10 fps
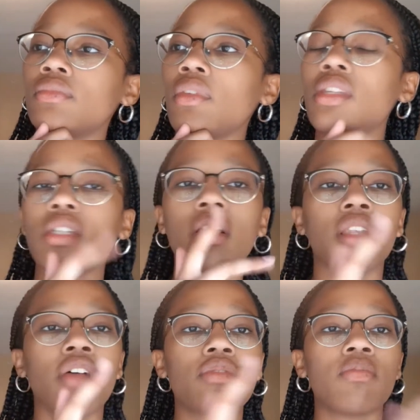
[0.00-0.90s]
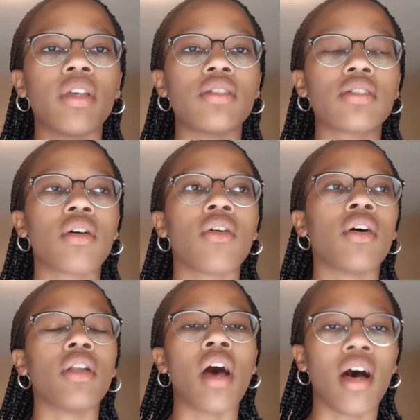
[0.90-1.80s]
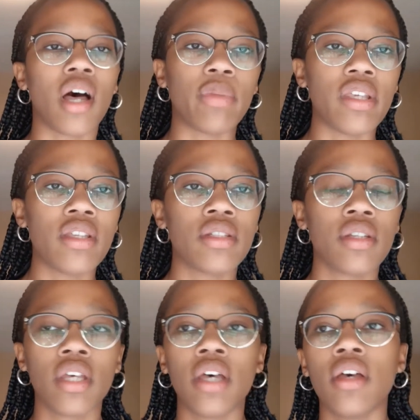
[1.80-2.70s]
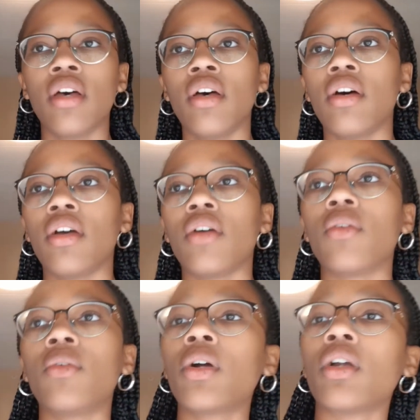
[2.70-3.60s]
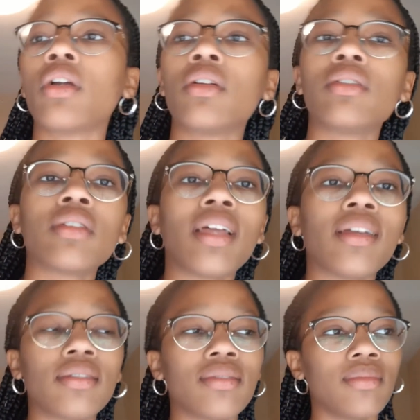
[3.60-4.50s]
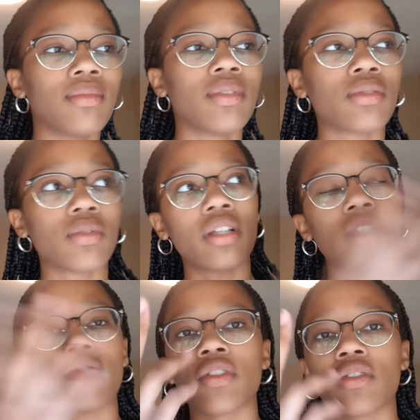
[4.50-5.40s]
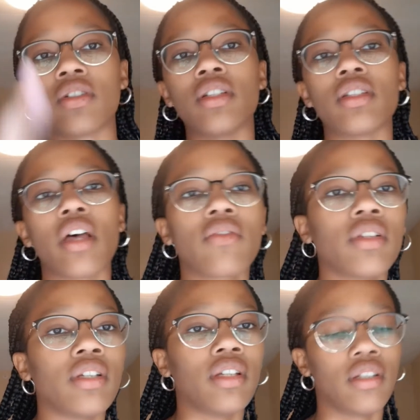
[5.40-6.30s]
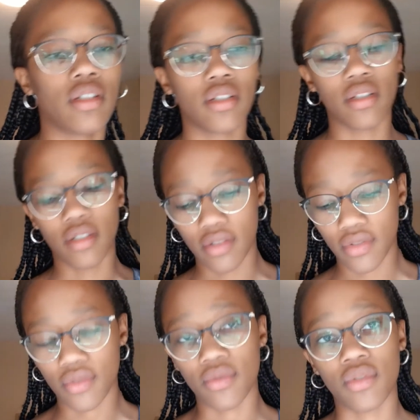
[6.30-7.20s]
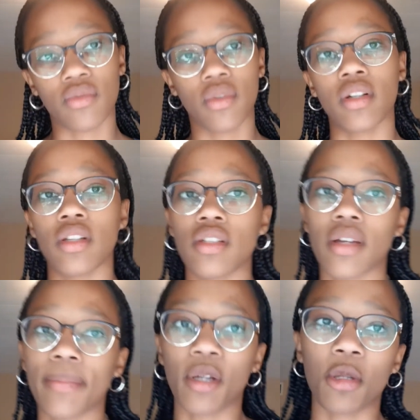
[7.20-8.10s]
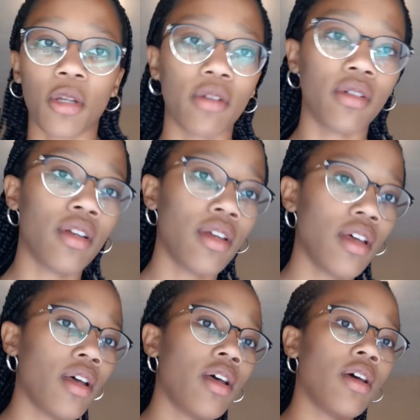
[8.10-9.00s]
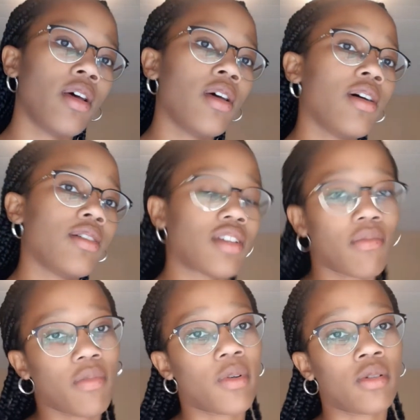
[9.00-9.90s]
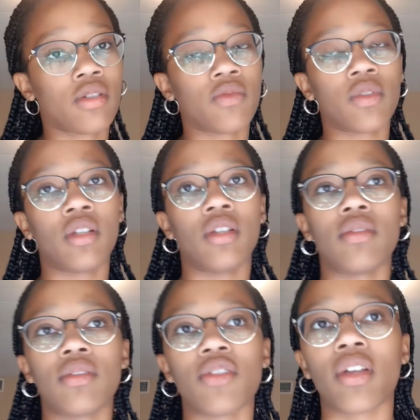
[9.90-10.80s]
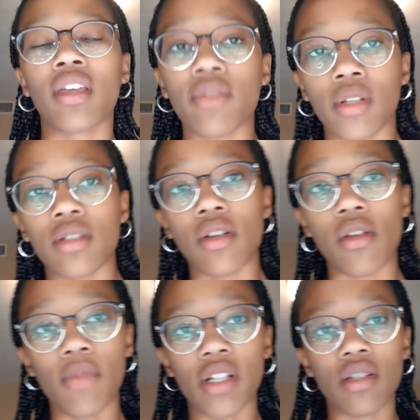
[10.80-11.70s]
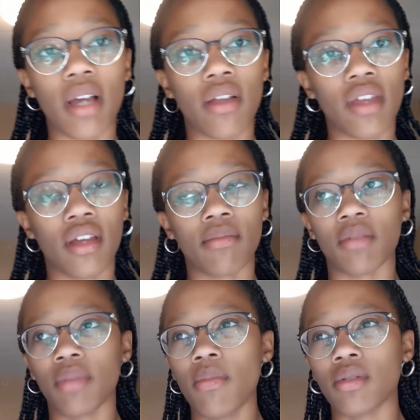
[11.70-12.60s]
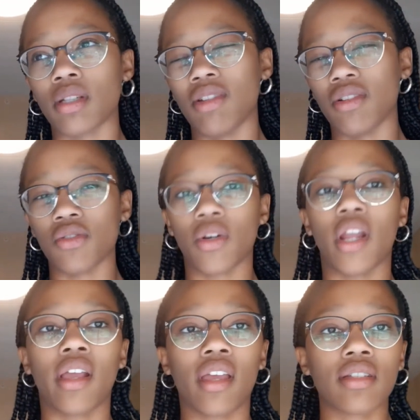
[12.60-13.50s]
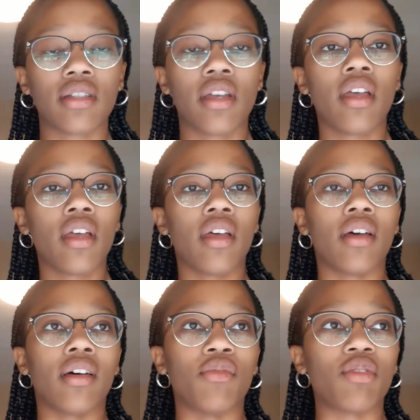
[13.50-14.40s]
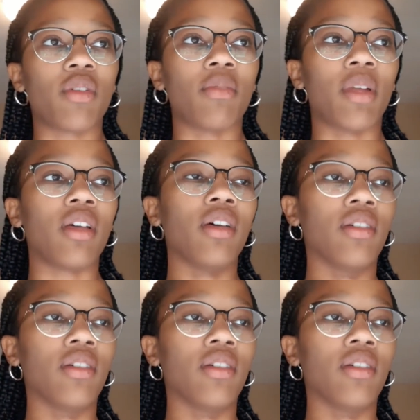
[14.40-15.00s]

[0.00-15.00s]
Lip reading: just clubs based on hobbies, or like sororities and fraternities. I don't really do sororities. I'm not that type of person really. So I can't really tell you much about that, but people seem to enjoy it, I guess. It's a way to make